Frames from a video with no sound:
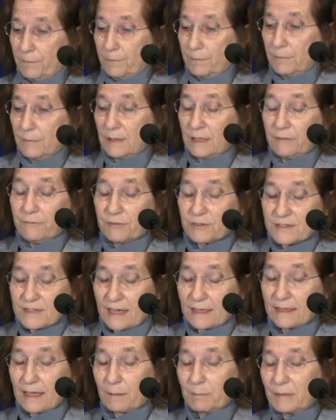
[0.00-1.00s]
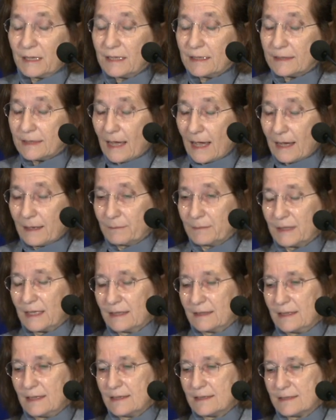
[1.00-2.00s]
lymphocyte doubling time
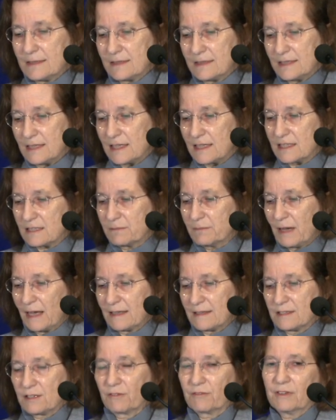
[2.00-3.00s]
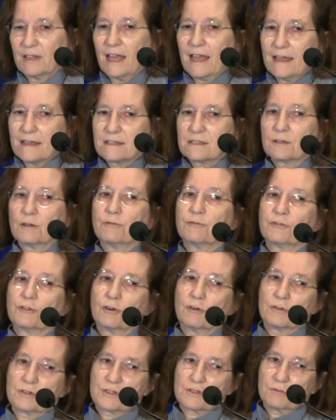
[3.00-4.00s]
that is 6 months or less. Of
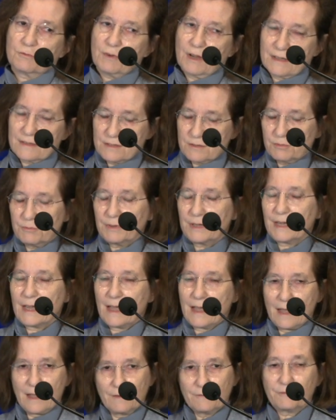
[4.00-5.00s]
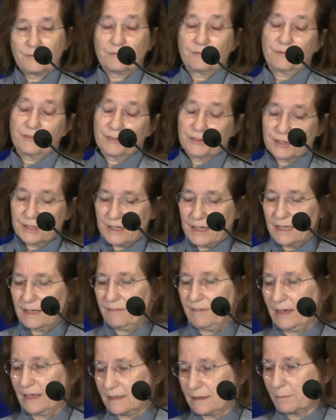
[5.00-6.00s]
course, once we have fairly
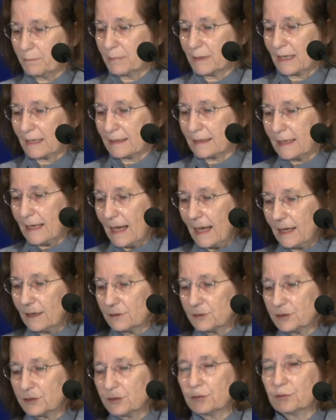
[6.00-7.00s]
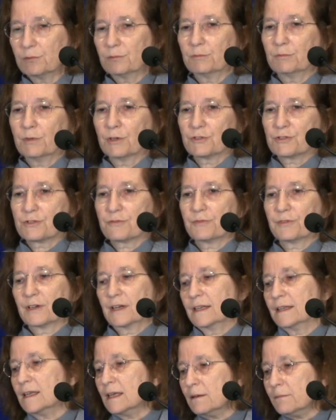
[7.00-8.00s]
elevated blood count, watch for
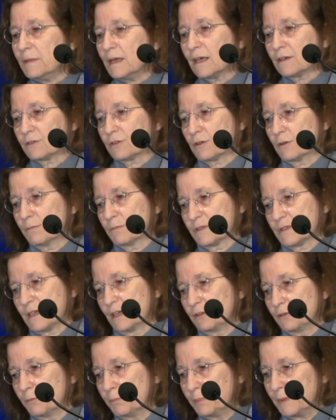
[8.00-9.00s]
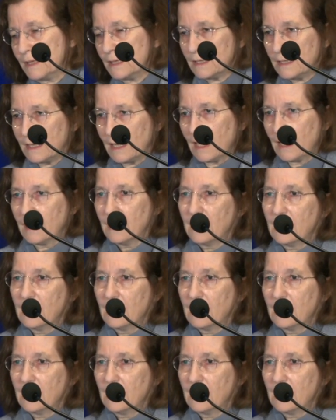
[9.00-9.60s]
anemia, thrombocytopenia,